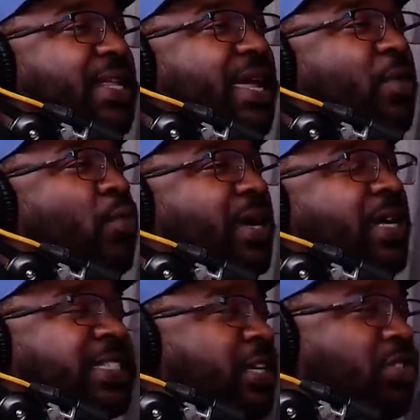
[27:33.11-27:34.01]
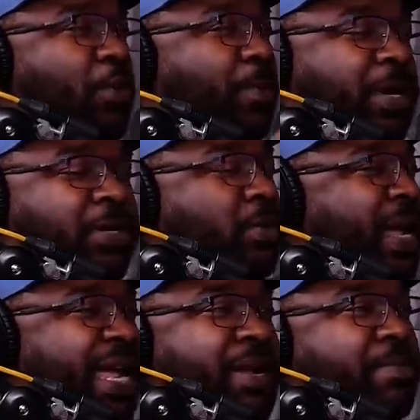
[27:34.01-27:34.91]
like cause there's no there's no
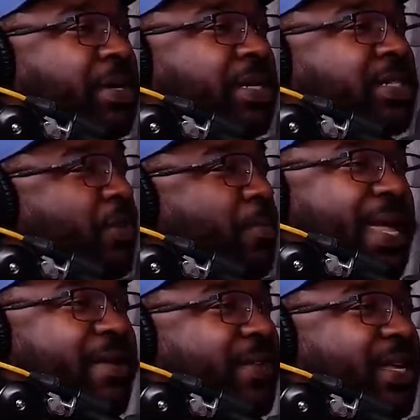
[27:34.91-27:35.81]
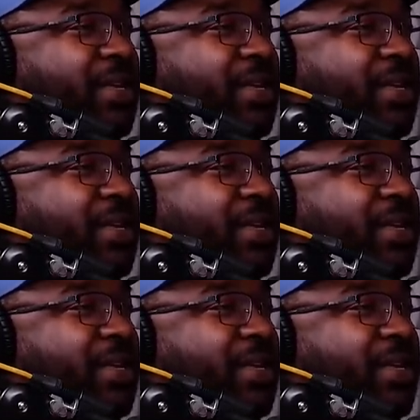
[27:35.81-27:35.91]
handbook, there's no pamphlet.